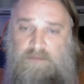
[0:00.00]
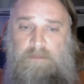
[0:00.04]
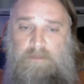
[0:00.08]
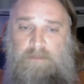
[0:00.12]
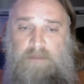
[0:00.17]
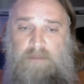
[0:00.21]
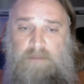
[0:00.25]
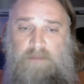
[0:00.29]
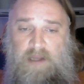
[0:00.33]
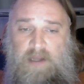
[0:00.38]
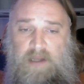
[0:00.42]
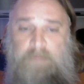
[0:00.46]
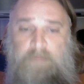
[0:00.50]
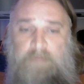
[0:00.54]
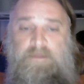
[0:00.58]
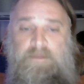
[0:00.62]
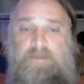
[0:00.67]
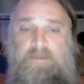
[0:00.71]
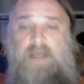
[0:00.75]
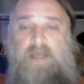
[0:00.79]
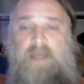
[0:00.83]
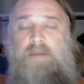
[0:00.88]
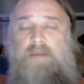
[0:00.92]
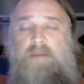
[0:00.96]
But
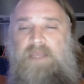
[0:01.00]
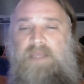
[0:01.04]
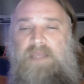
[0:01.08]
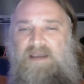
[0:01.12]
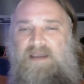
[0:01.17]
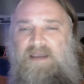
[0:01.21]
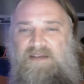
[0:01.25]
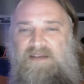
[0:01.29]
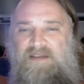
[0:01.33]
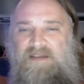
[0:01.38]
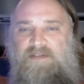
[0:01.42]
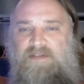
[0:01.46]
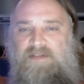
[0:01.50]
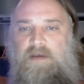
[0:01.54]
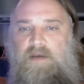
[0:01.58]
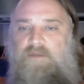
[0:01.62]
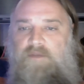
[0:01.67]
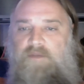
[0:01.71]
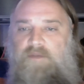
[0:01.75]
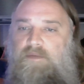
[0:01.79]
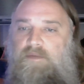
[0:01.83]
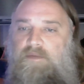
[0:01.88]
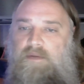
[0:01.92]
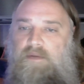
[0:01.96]
because of
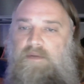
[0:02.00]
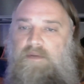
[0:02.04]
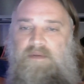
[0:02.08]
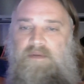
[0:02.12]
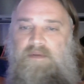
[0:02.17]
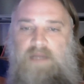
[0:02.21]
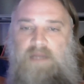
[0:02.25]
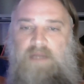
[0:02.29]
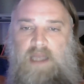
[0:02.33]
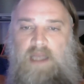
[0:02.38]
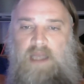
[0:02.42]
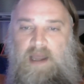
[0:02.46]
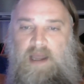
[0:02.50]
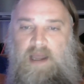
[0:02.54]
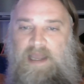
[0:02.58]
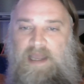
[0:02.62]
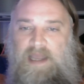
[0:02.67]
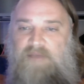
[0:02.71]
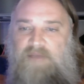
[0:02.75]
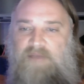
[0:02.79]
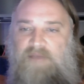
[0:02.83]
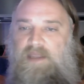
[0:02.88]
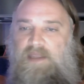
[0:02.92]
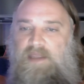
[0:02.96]
not having